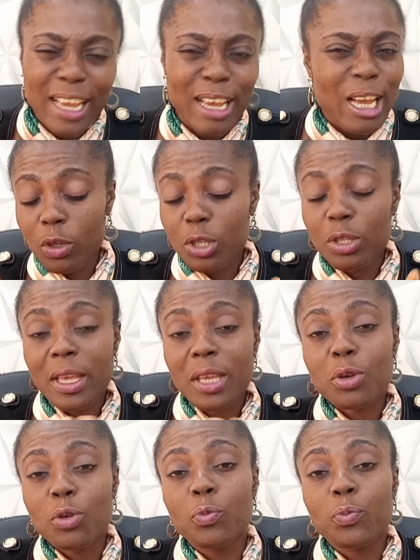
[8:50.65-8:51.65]
What do you think
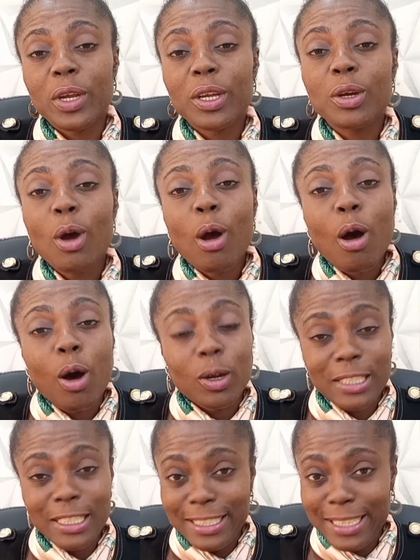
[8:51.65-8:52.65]
you could bring on
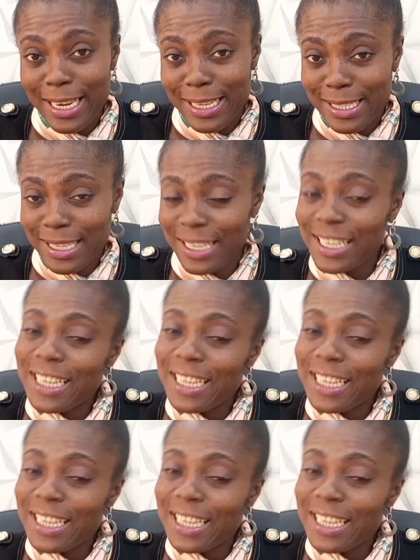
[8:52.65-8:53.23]
the desk